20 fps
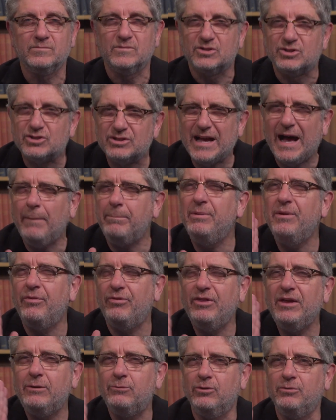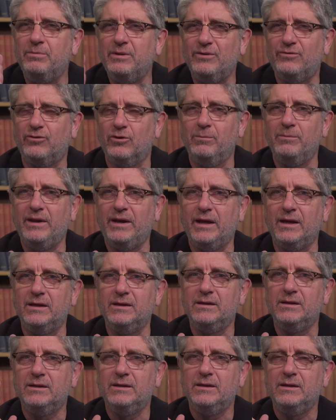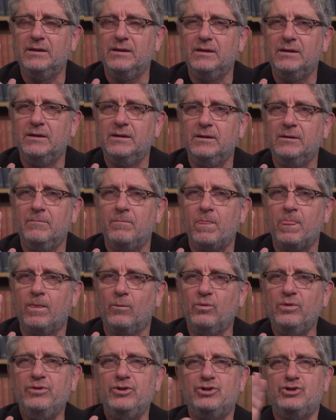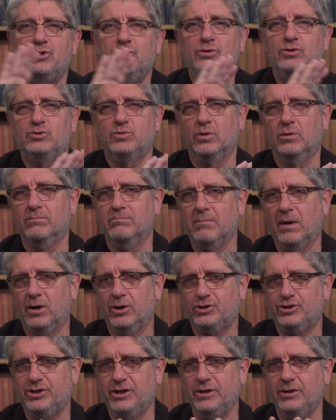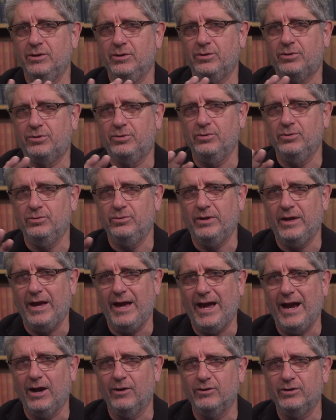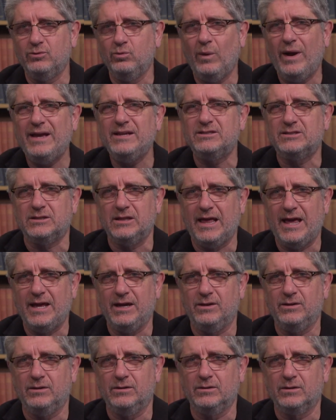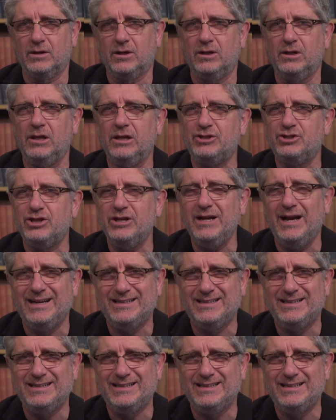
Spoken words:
Stop and think with me for a minute. When the Jews were marching through the arid wasteland, clutching